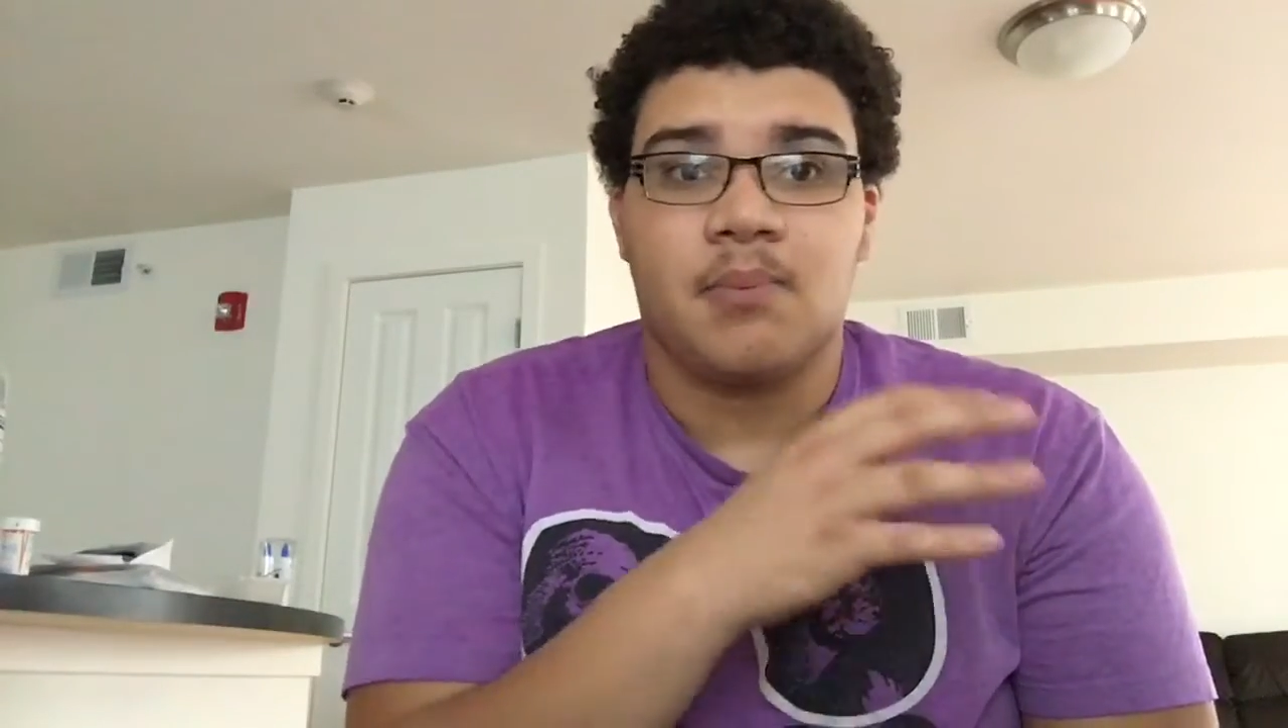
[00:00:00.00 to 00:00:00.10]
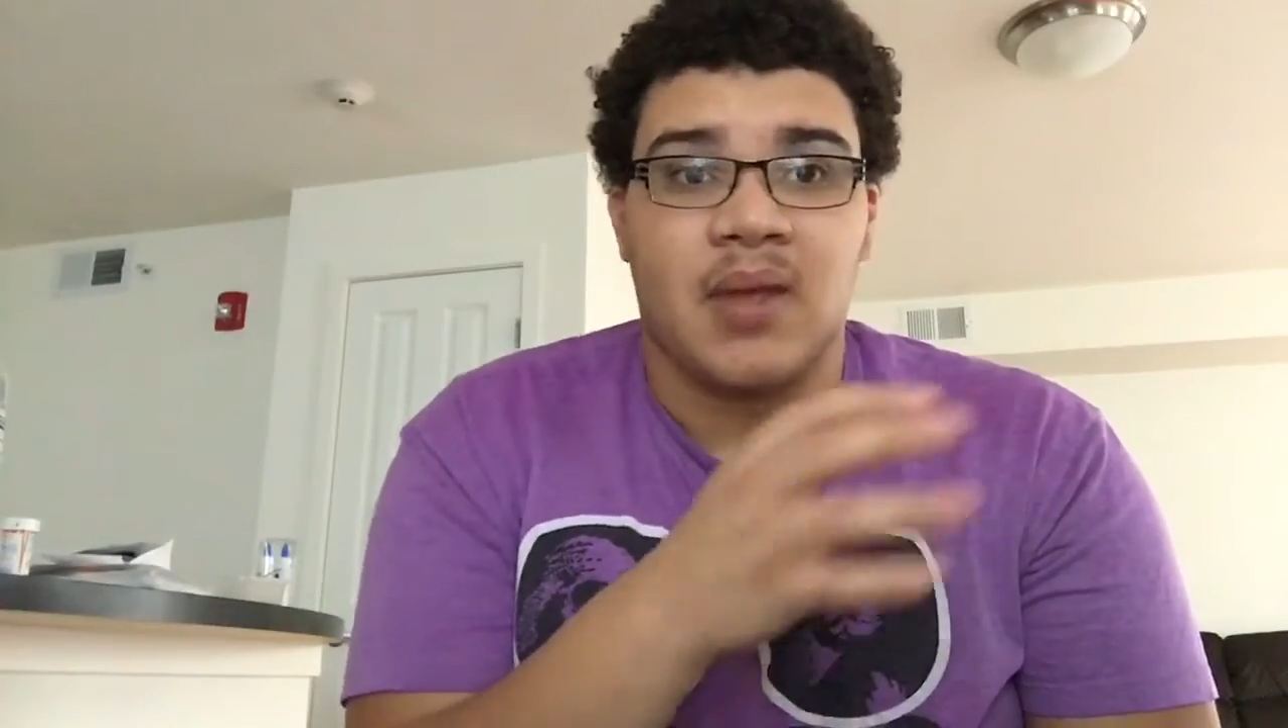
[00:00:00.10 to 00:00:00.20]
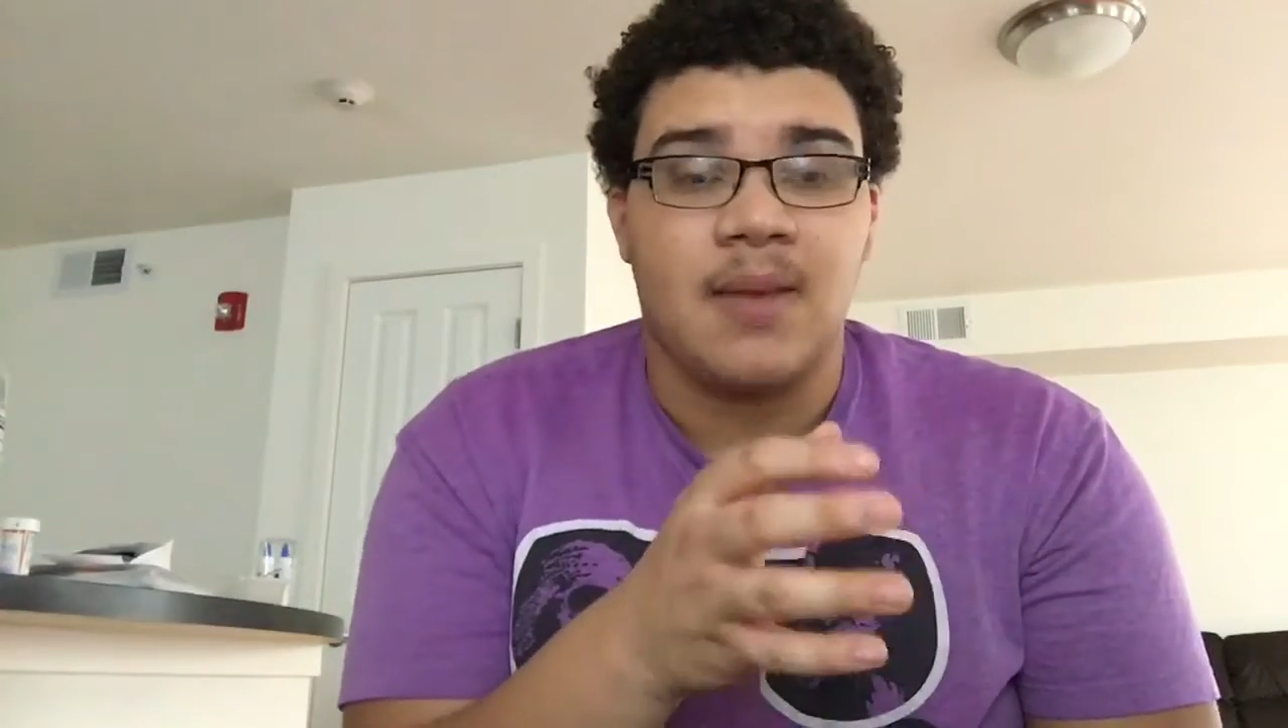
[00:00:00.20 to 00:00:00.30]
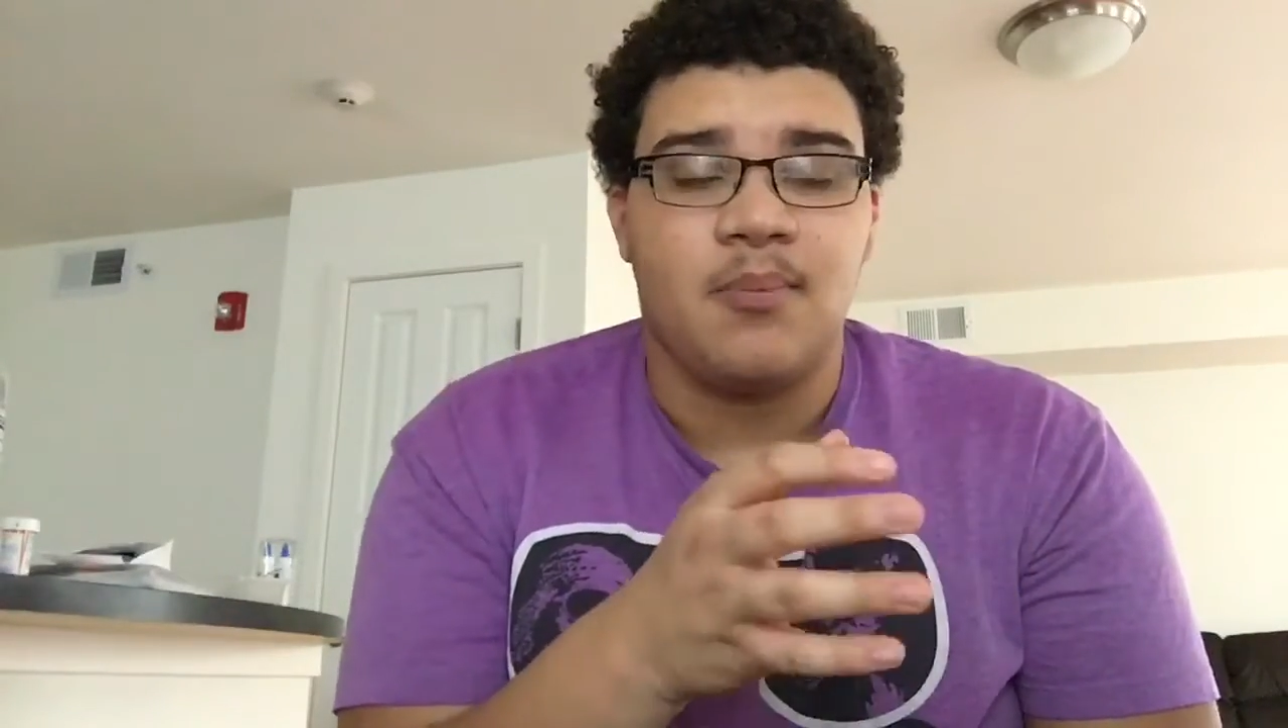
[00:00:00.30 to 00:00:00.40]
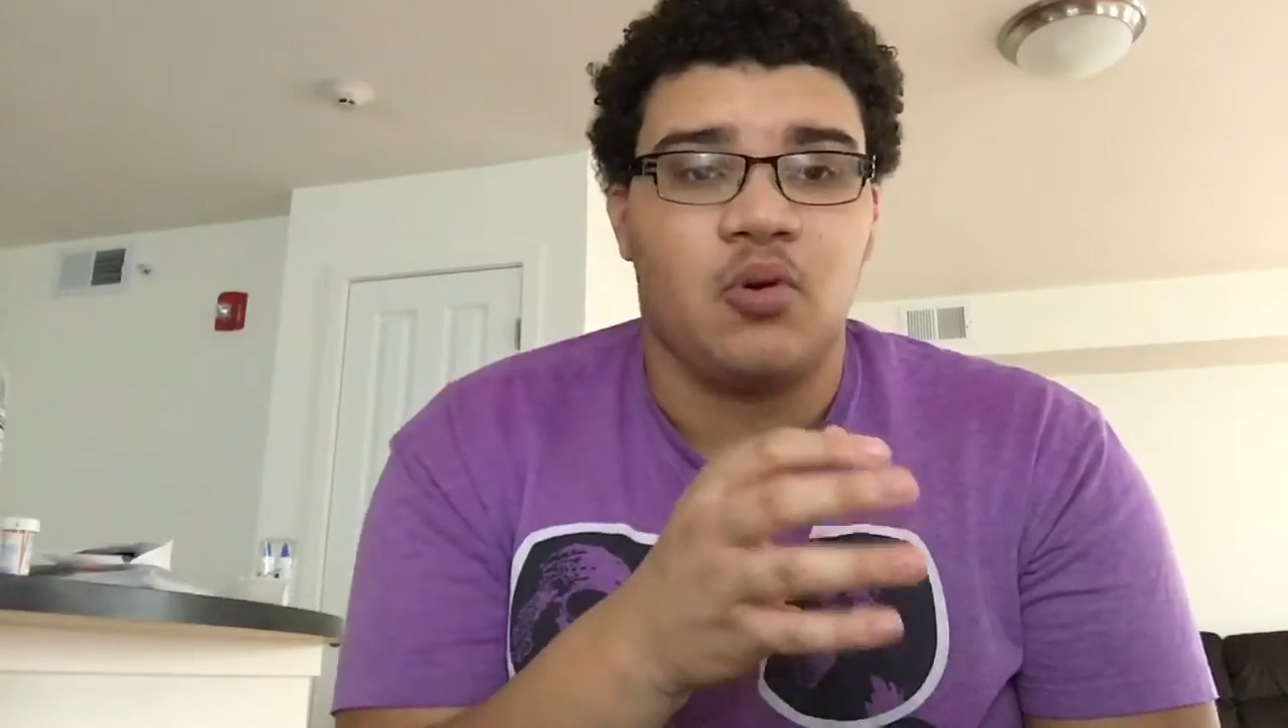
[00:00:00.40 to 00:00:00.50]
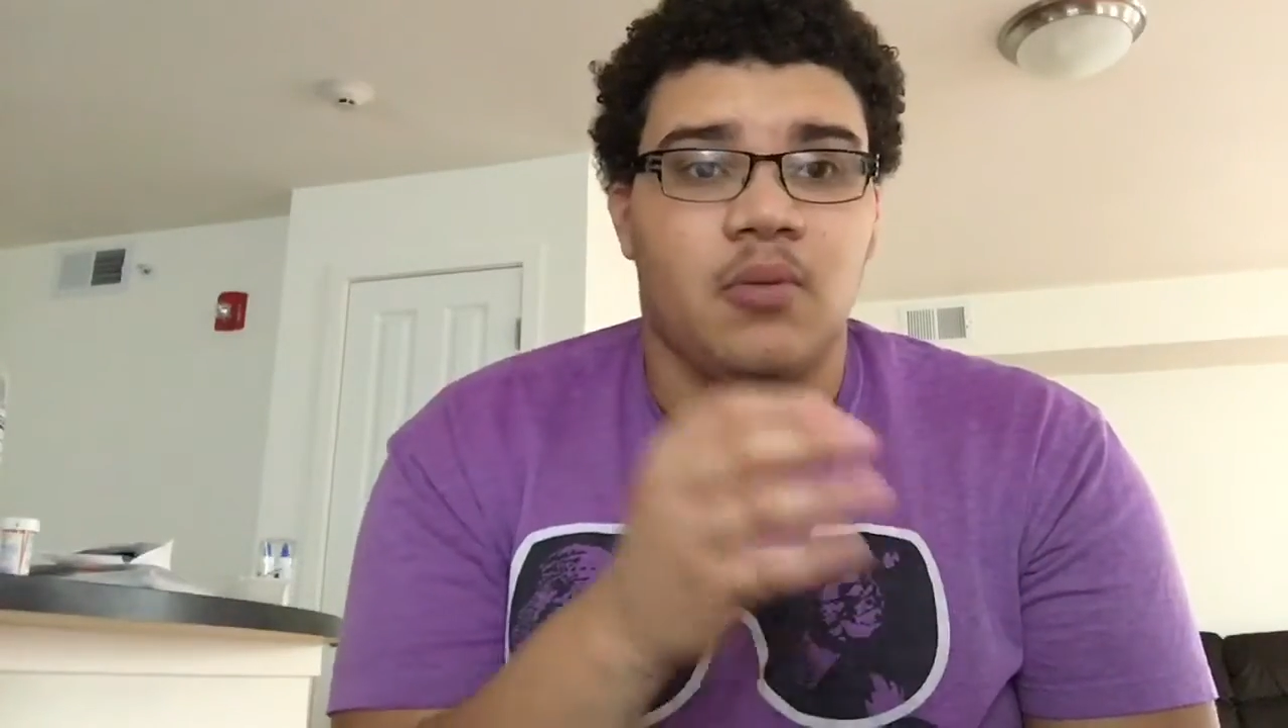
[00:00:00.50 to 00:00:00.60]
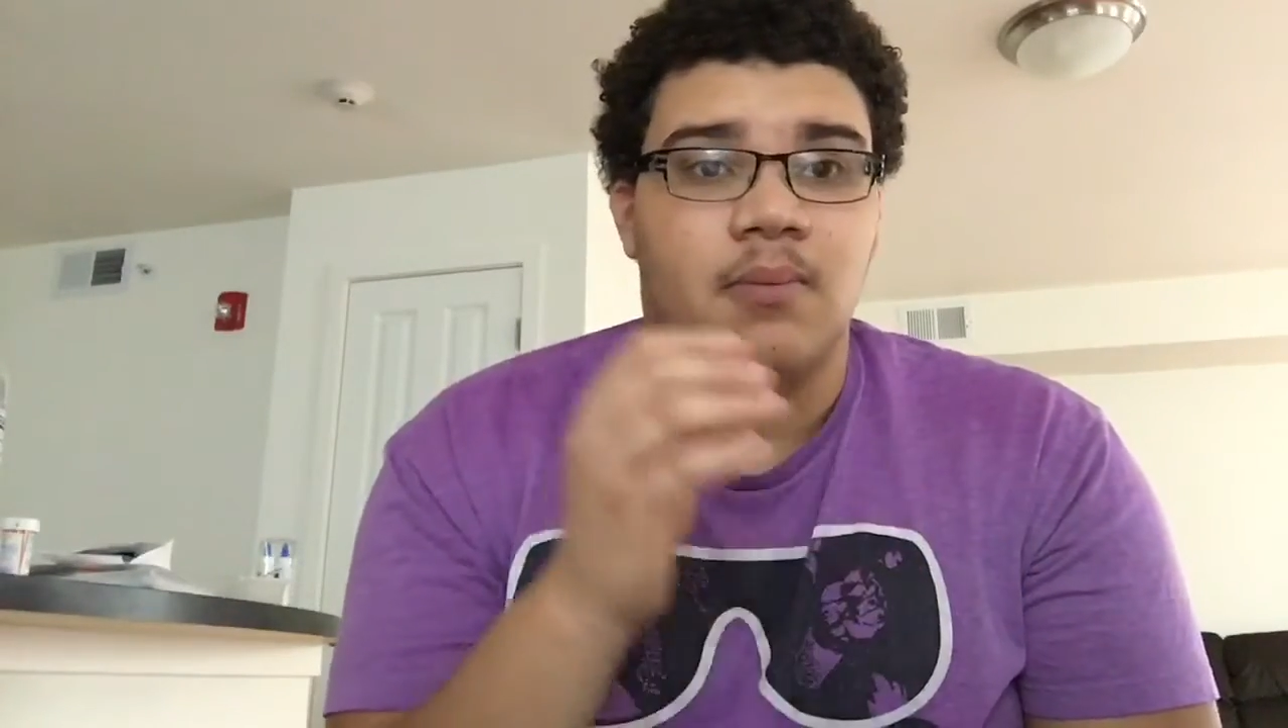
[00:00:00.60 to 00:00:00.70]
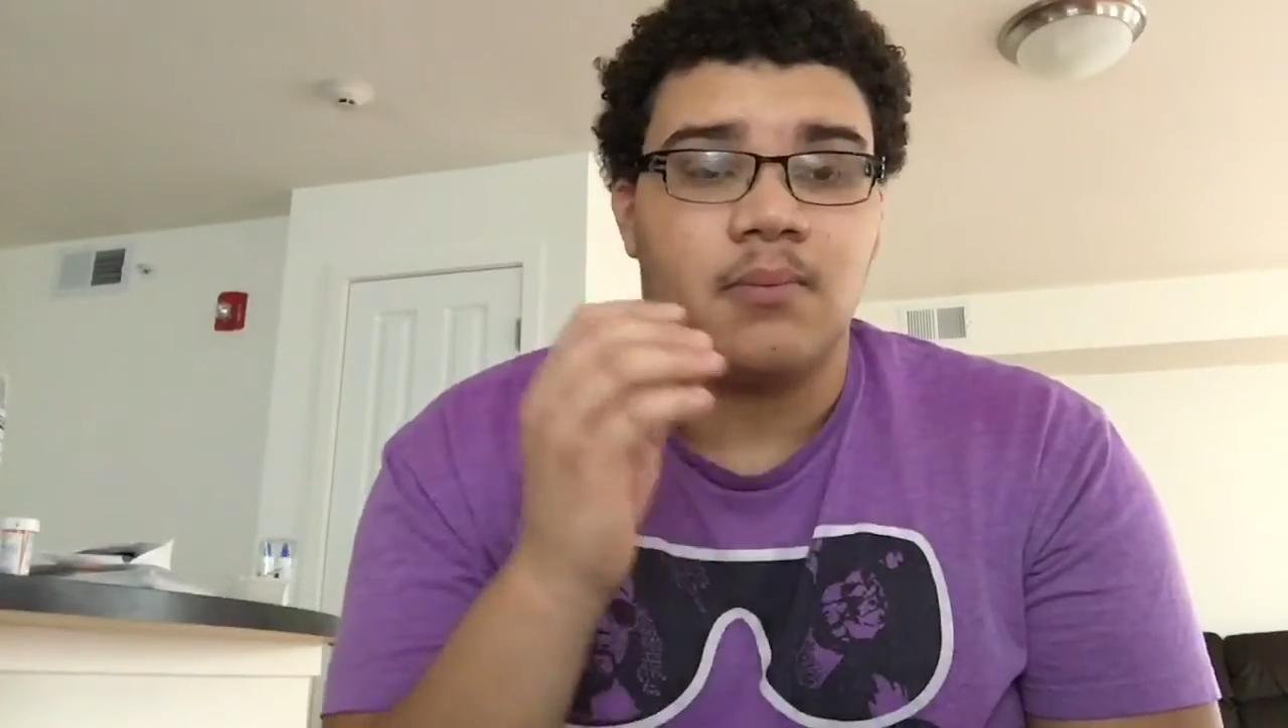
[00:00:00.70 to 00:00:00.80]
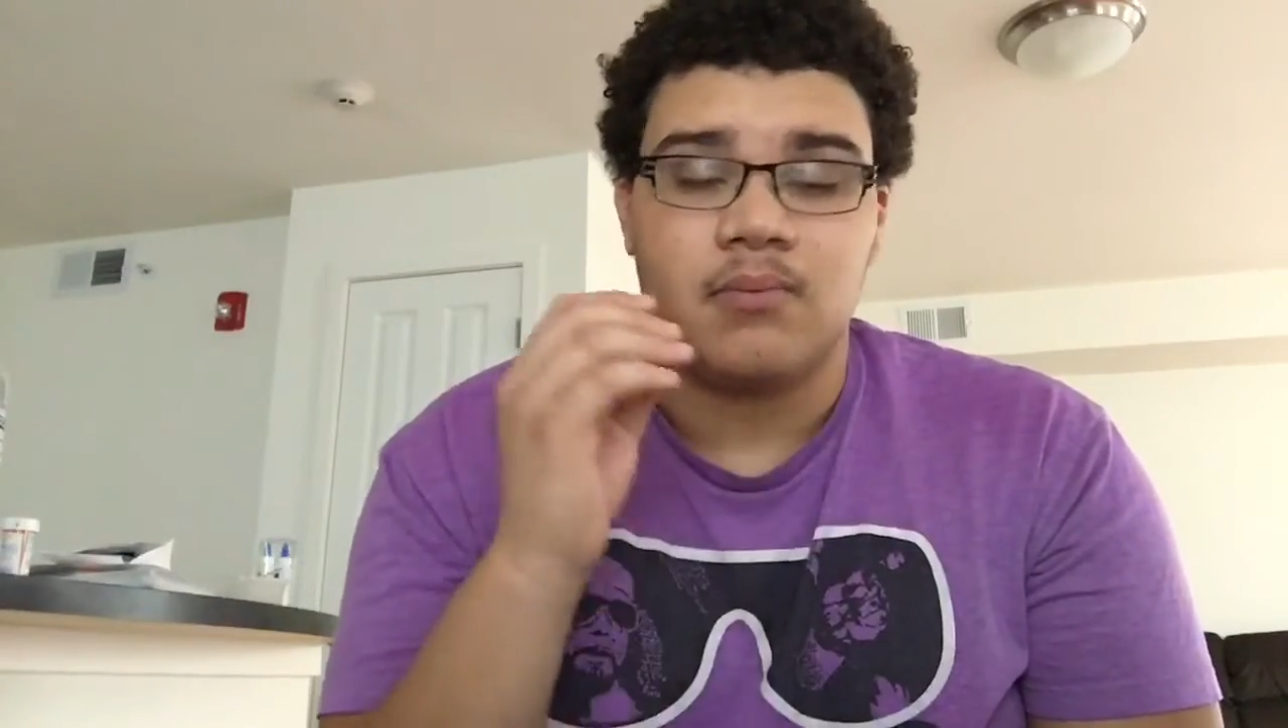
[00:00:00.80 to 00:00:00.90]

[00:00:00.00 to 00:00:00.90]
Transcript: people